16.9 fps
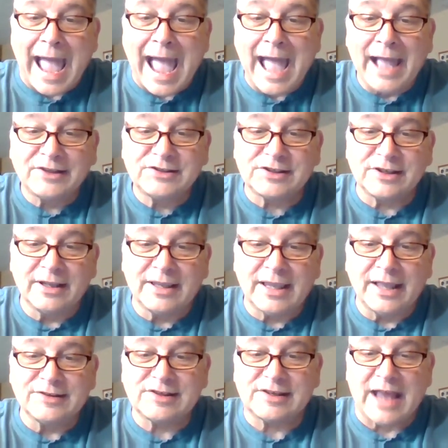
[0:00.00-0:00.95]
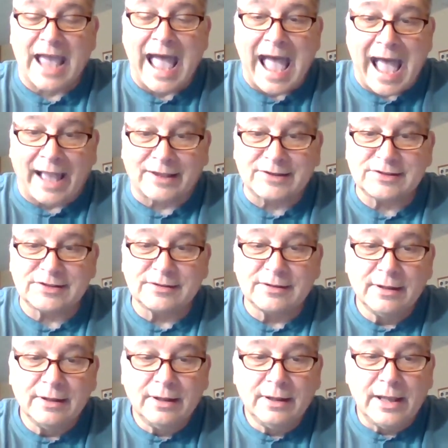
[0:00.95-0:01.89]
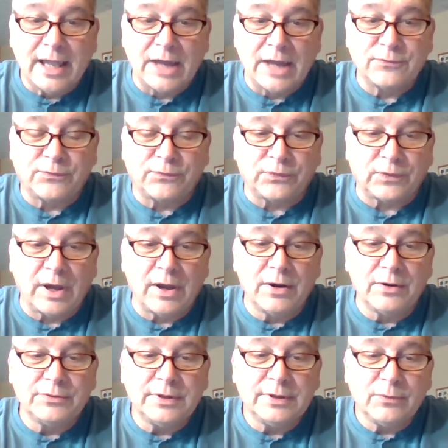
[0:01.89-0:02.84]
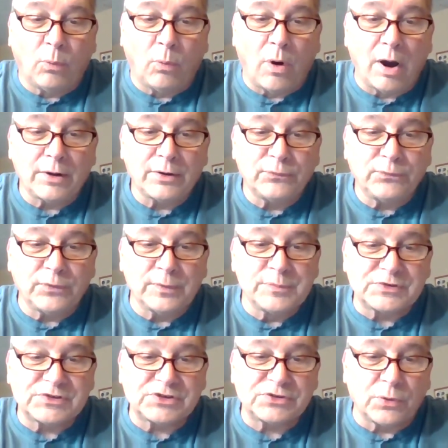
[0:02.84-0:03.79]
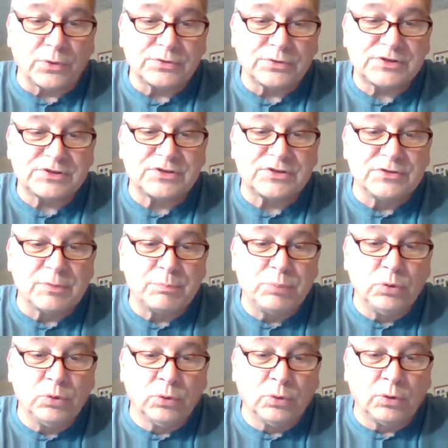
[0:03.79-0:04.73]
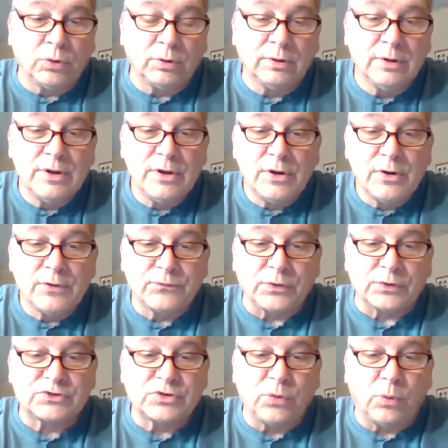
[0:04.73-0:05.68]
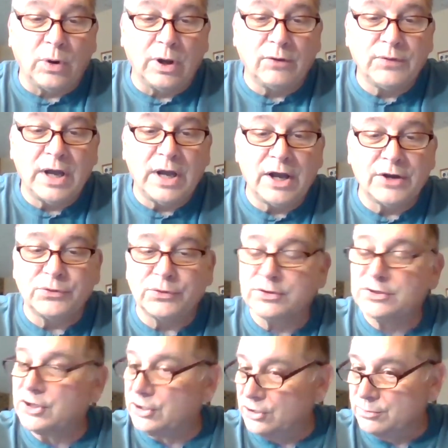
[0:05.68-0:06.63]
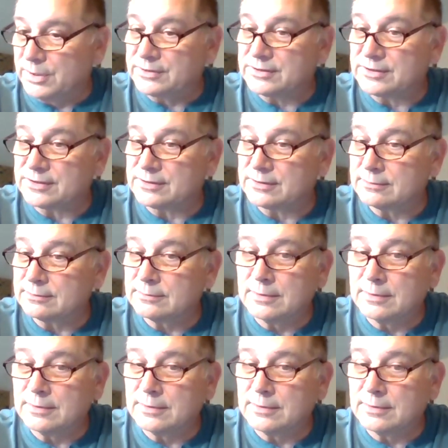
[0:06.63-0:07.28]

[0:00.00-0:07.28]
axe against axe, and flowed water from the source to the pool for 1,200 cubits